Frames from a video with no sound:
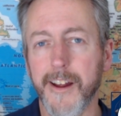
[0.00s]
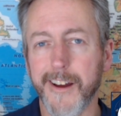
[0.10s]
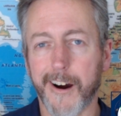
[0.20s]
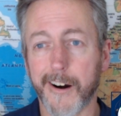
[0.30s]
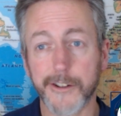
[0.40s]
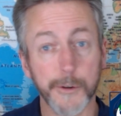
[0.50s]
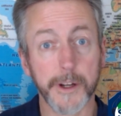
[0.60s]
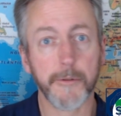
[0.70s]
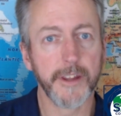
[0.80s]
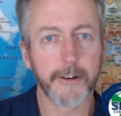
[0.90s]
are
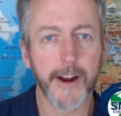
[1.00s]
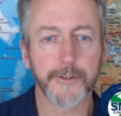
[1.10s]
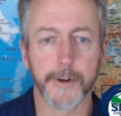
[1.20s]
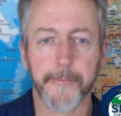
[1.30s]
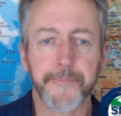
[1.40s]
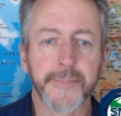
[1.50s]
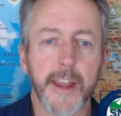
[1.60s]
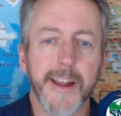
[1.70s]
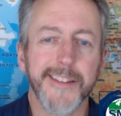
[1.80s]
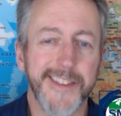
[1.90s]
doing when they graduate.
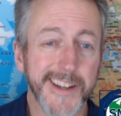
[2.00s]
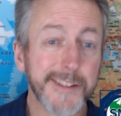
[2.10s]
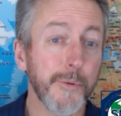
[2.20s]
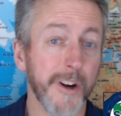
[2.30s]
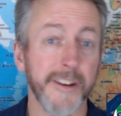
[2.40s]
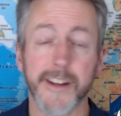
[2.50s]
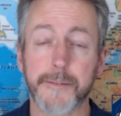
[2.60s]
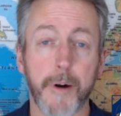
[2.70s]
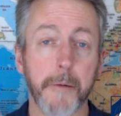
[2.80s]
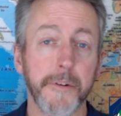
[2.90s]
This one is
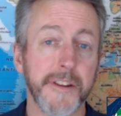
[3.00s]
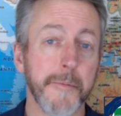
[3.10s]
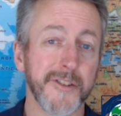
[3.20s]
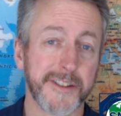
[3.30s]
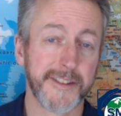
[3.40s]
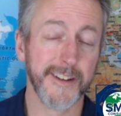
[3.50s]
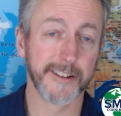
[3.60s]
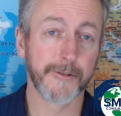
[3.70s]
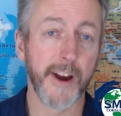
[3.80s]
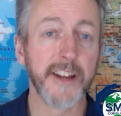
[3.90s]
probably the most
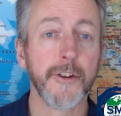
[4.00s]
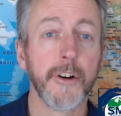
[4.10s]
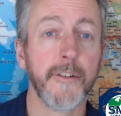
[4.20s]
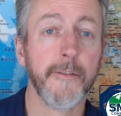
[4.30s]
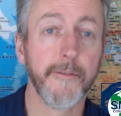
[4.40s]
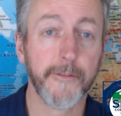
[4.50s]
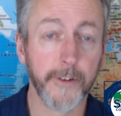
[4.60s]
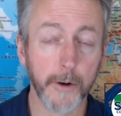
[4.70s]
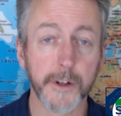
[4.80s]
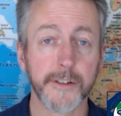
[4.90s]
granular
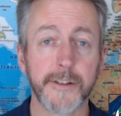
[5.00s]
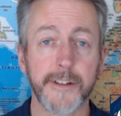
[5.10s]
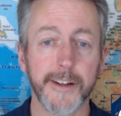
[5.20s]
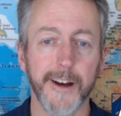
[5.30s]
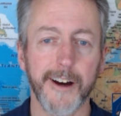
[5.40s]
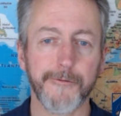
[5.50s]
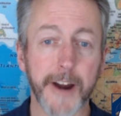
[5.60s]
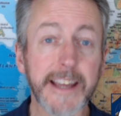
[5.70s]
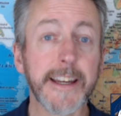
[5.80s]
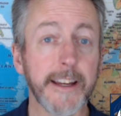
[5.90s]
focused
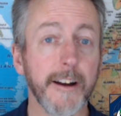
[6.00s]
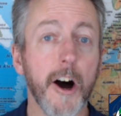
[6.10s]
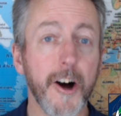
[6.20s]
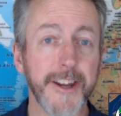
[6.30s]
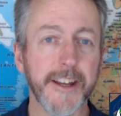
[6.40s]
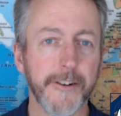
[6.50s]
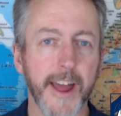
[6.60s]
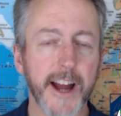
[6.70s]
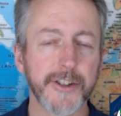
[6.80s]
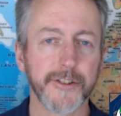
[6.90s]
ranking on
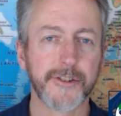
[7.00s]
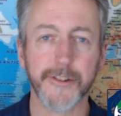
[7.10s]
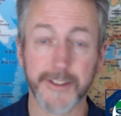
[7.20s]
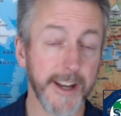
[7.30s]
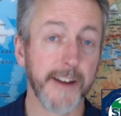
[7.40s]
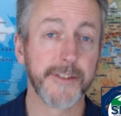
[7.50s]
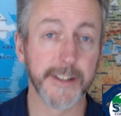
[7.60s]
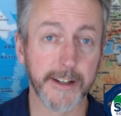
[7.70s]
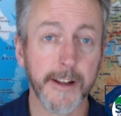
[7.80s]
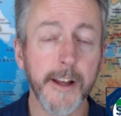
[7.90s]
international students that I've
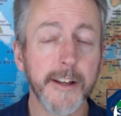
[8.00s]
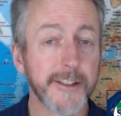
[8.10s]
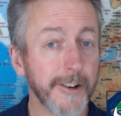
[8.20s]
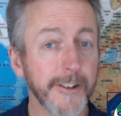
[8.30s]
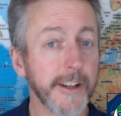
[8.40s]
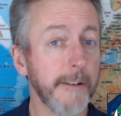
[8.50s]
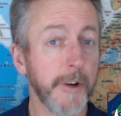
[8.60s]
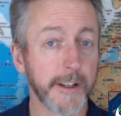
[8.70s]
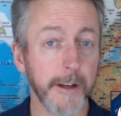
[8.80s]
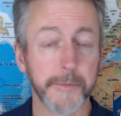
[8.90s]
seen. Certainly when
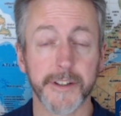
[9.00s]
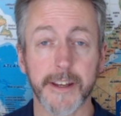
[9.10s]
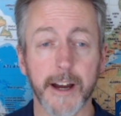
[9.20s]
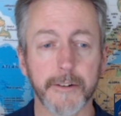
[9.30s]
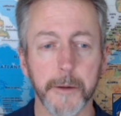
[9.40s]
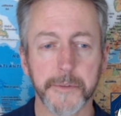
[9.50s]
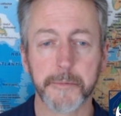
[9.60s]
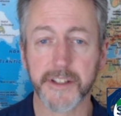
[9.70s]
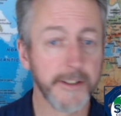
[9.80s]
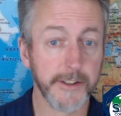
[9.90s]
it comes to the outcomes
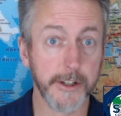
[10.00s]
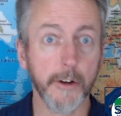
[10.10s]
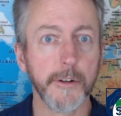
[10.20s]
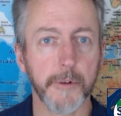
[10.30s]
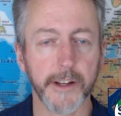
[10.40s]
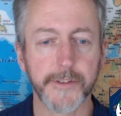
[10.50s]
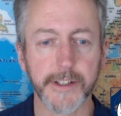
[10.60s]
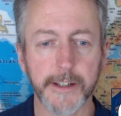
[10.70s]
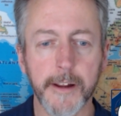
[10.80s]
piece, it's the only one I've seen